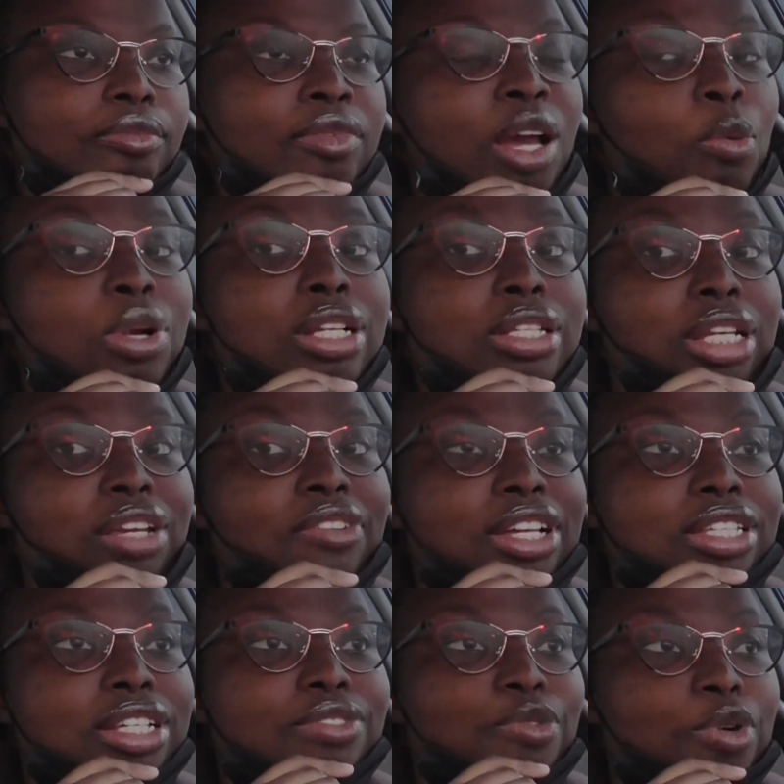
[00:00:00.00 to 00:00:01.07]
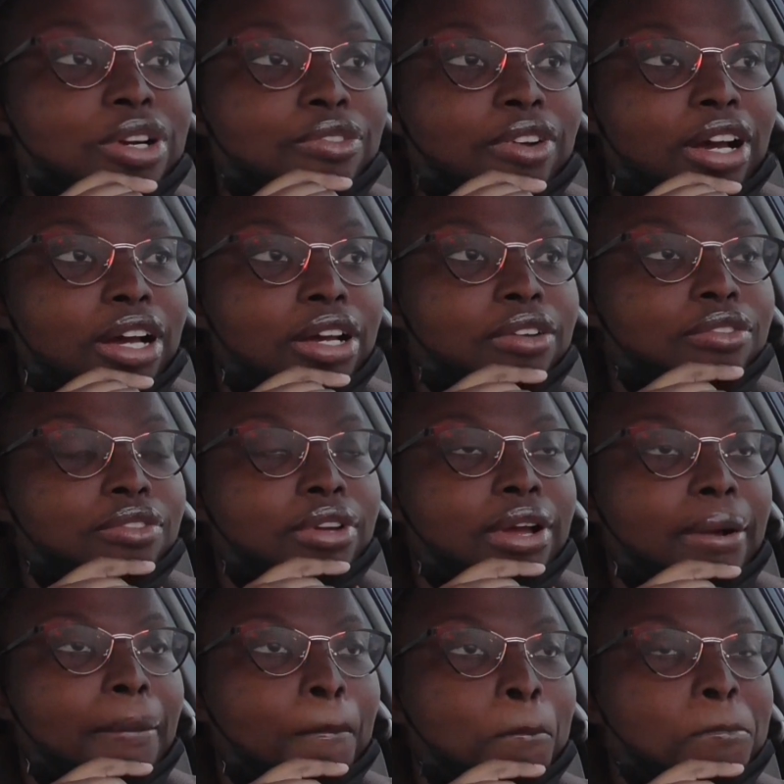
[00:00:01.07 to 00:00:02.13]
I wanted to leave at
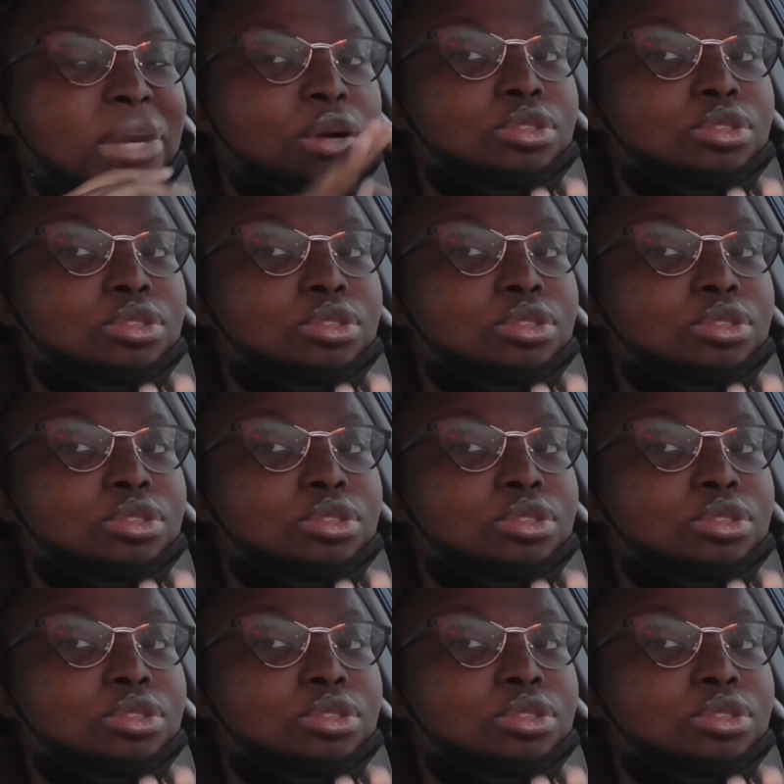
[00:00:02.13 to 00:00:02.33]
6:45.